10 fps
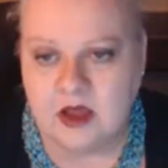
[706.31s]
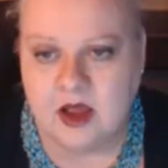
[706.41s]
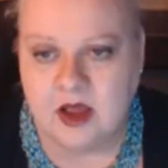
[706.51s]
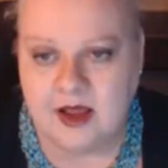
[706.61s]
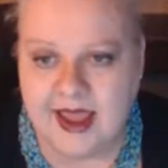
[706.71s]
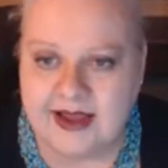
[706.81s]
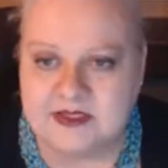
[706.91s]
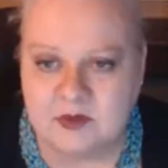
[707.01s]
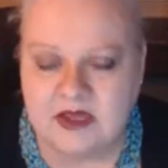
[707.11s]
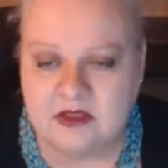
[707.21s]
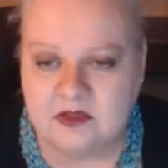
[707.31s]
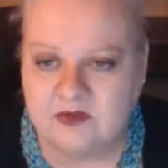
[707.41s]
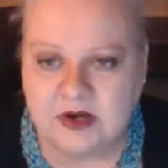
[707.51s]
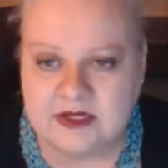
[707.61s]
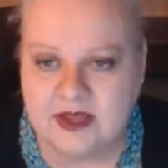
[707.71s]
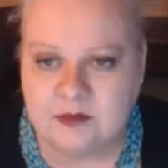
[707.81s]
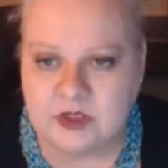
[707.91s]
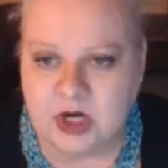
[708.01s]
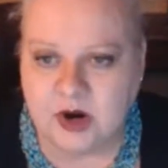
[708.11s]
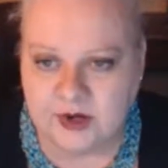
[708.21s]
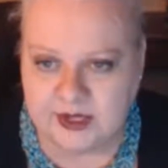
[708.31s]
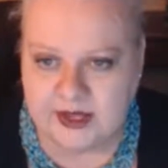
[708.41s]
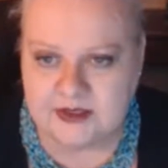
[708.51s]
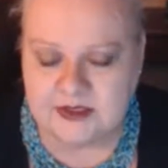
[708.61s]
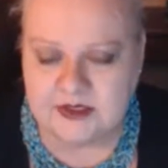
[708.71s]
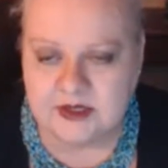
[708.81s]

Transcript: has to meet the very same target